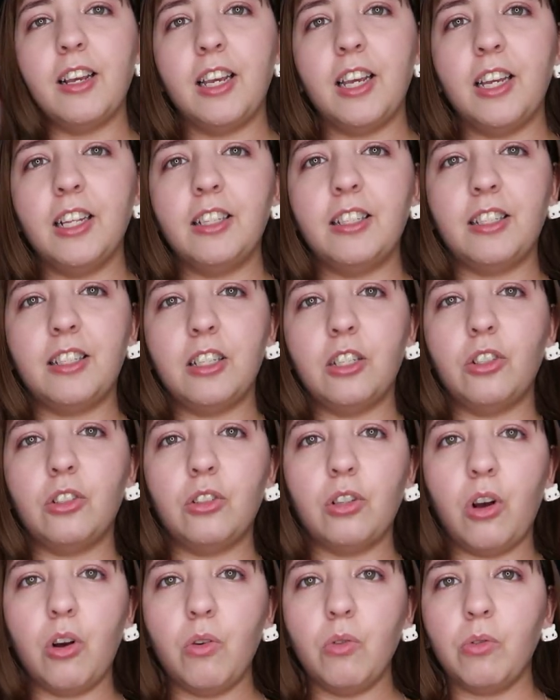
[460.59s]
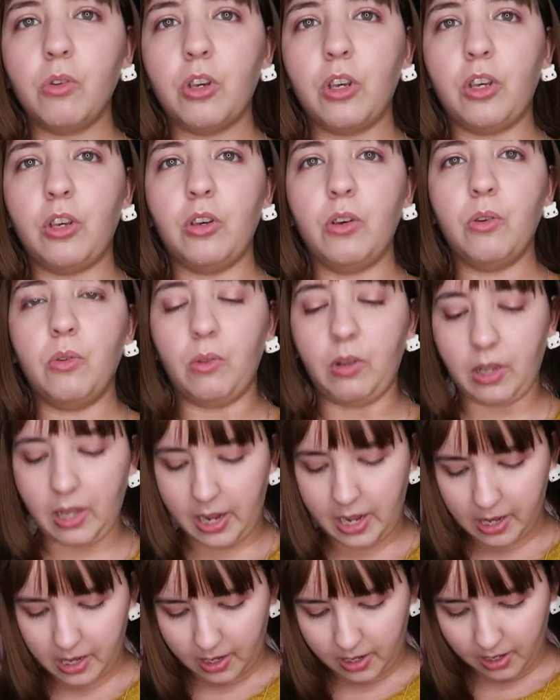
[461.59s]
It's so cute,
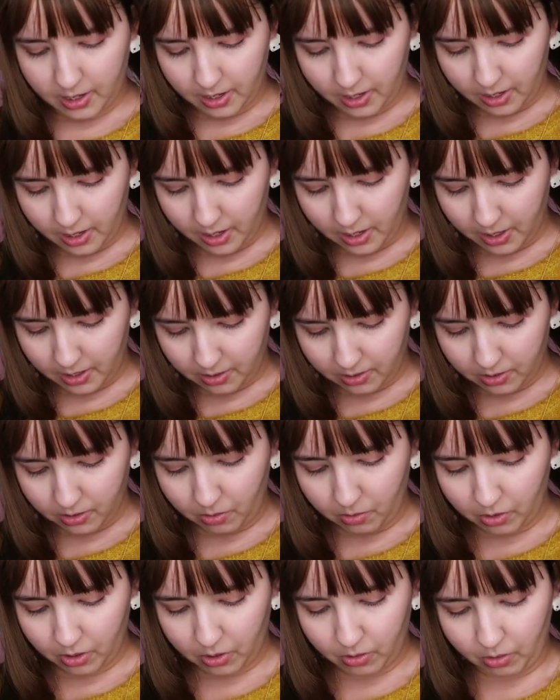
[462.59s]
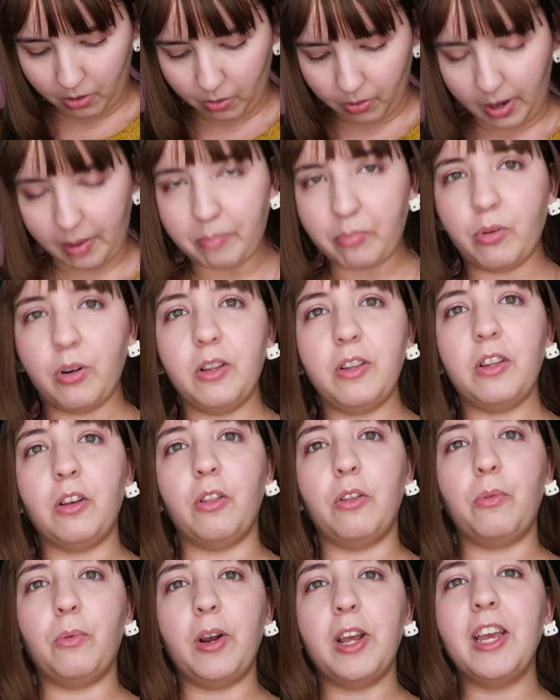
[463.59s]
like, it's so cute. Oh, I put it the
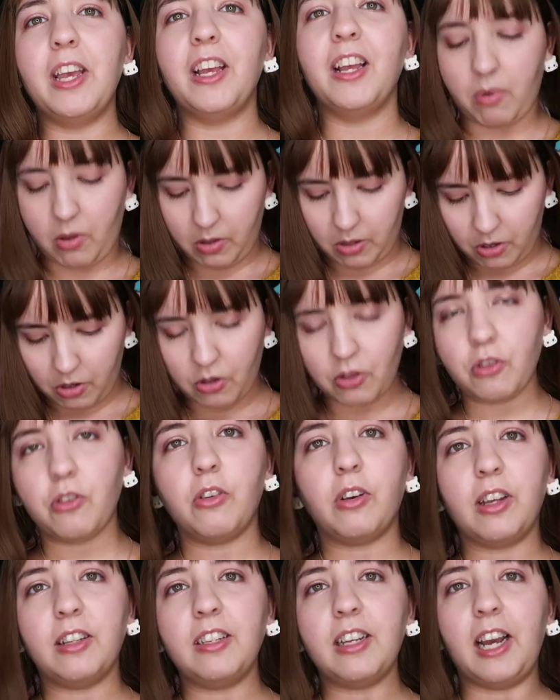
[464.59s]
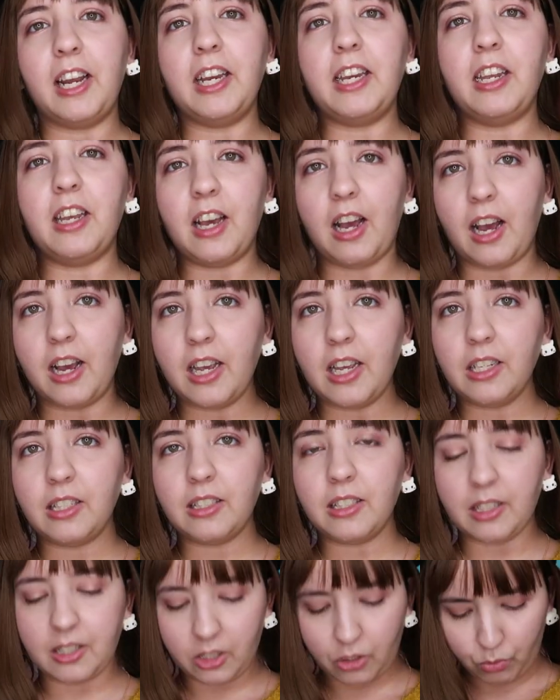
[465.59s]
other way, but you get the idea.
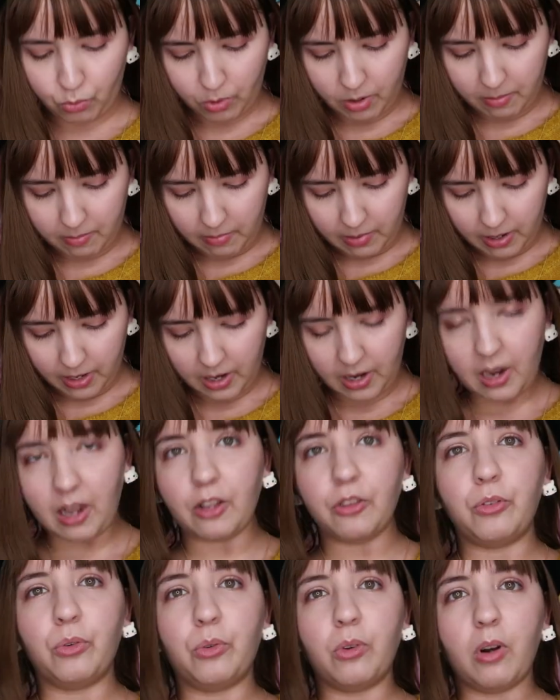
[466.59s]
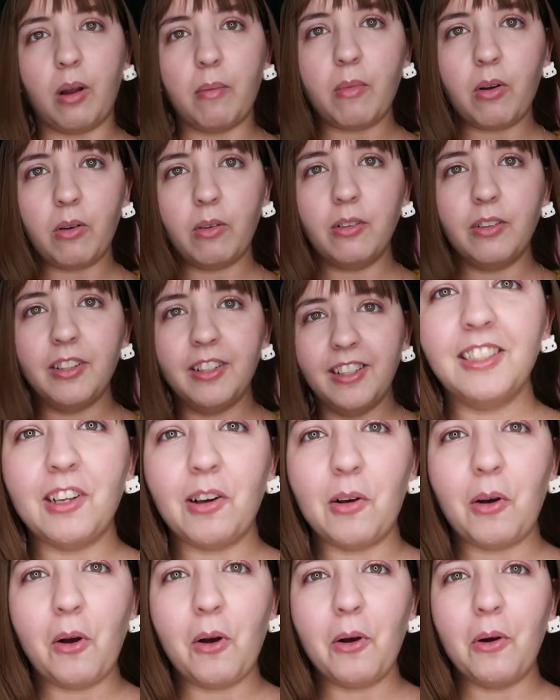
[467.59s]
It's extremely adorable.
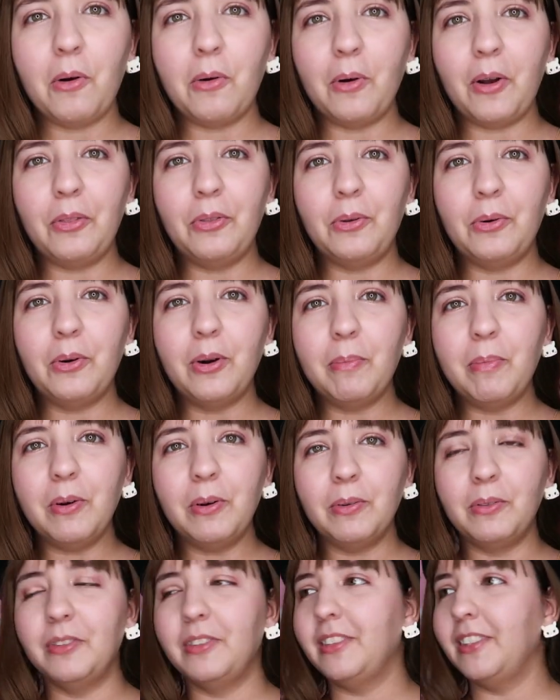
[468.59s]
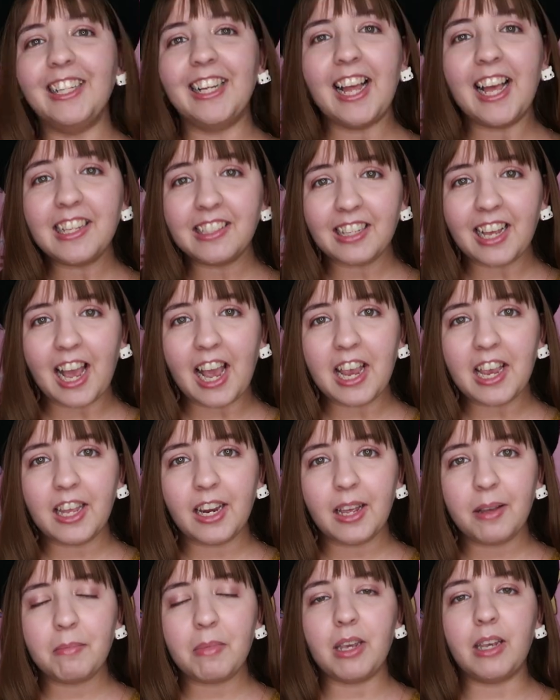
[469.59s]
So adorable. The last
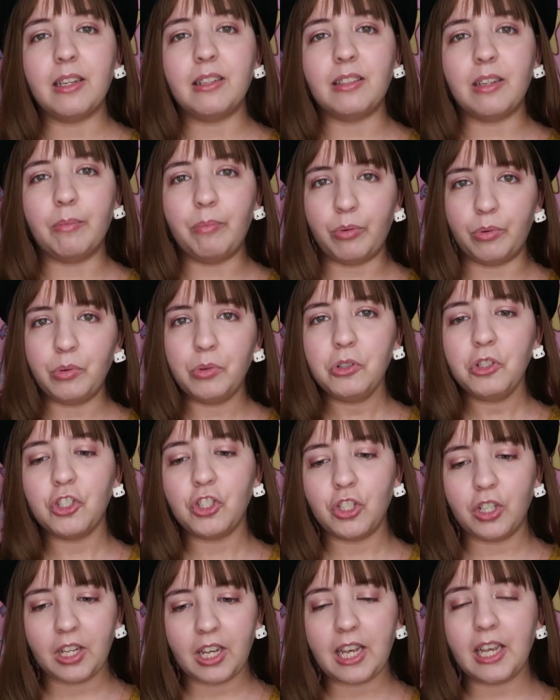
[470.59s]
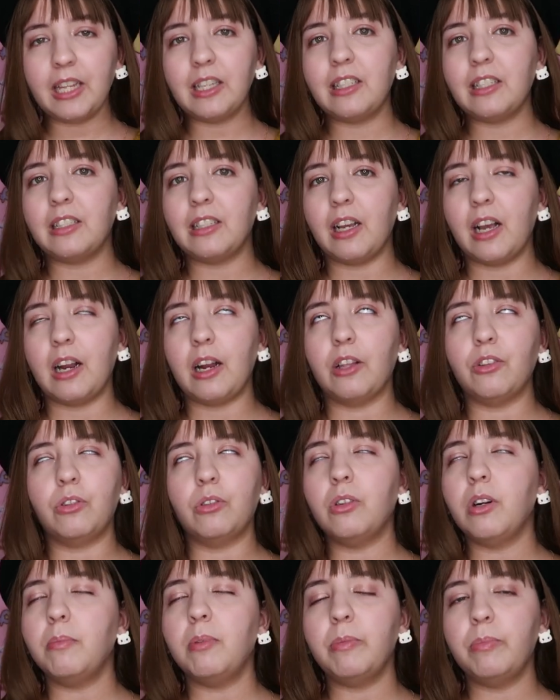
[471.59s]
item is a brooch. It's an
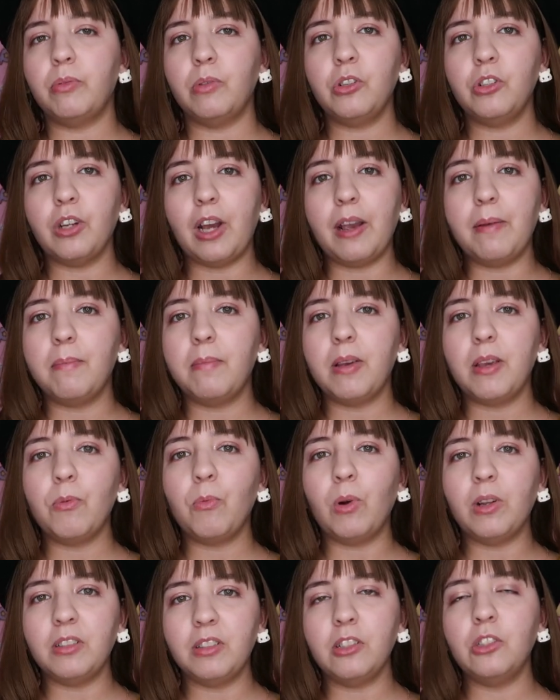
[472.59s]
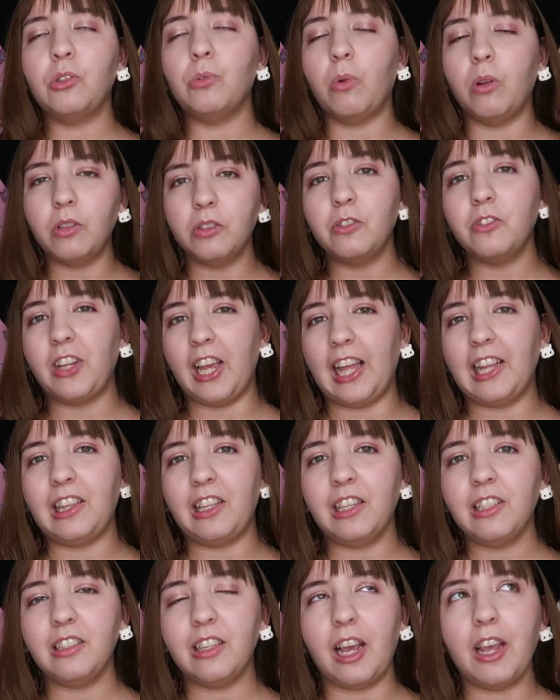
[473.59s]
adorable brooch. I've been wanting to also get
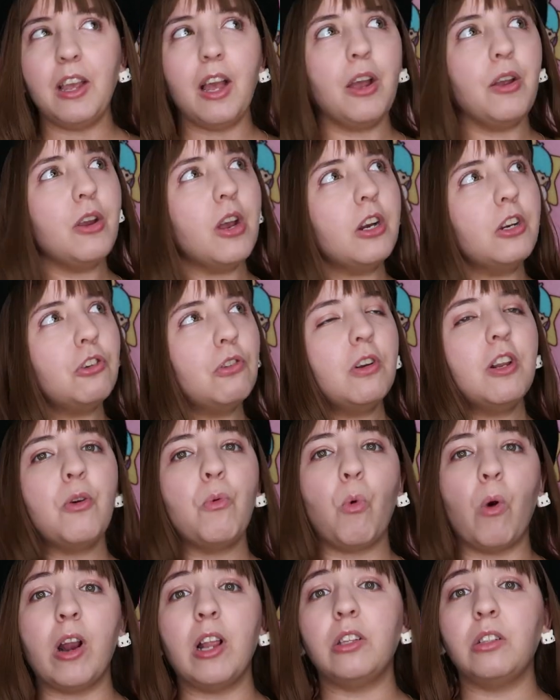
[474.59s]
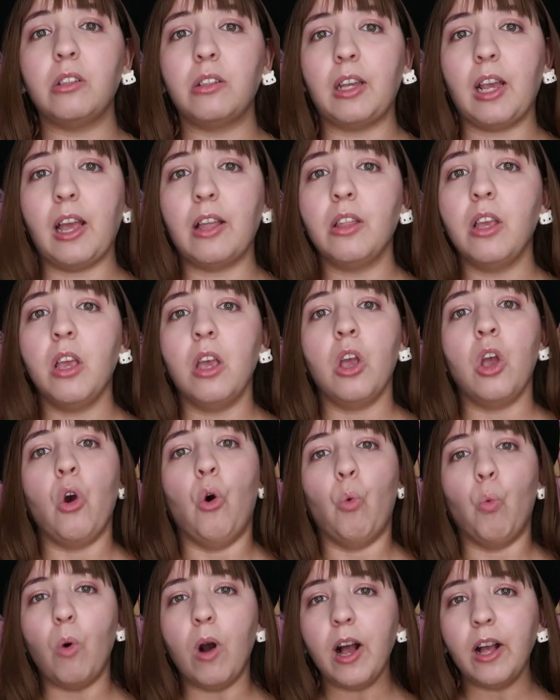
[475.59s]
this. I, I actually wanted to get
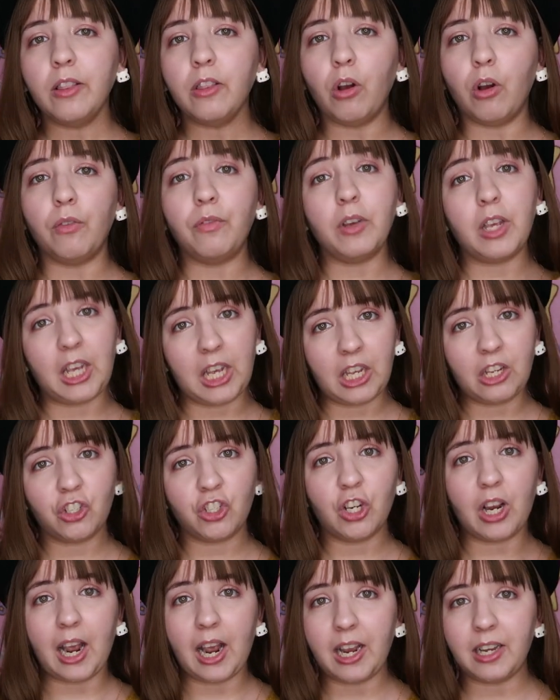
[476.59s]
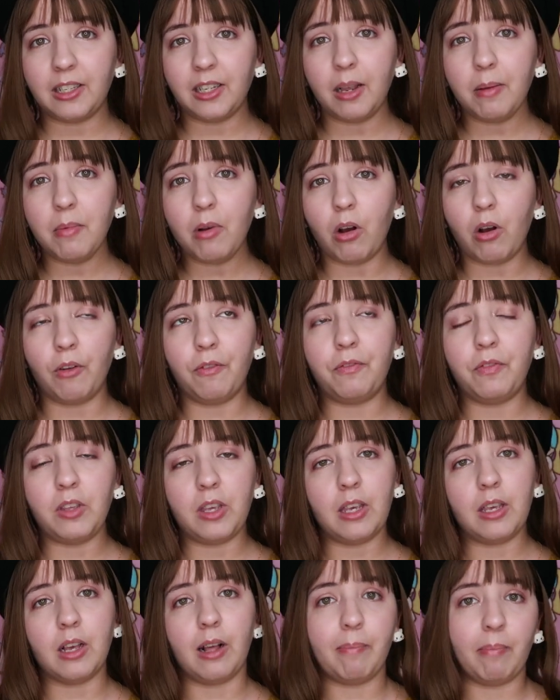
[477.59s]
one of each item of
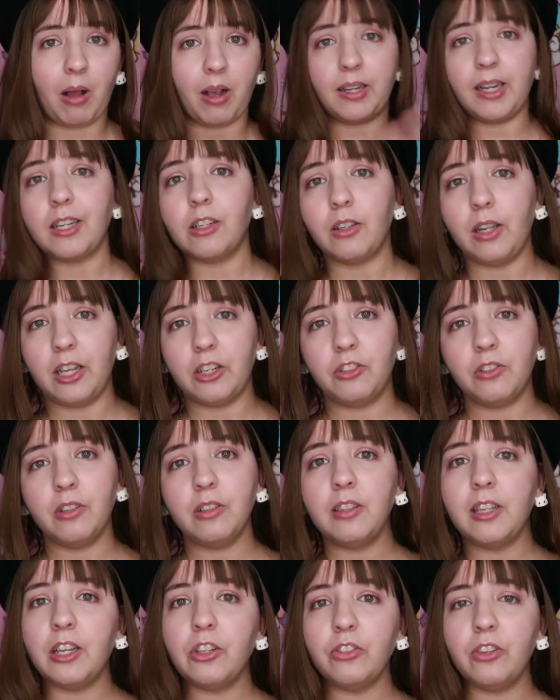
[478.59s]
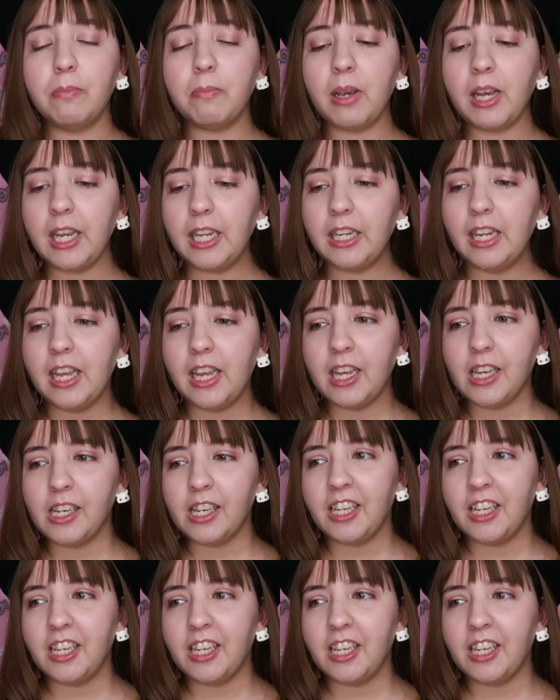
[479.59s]
the alpaca collection that she made,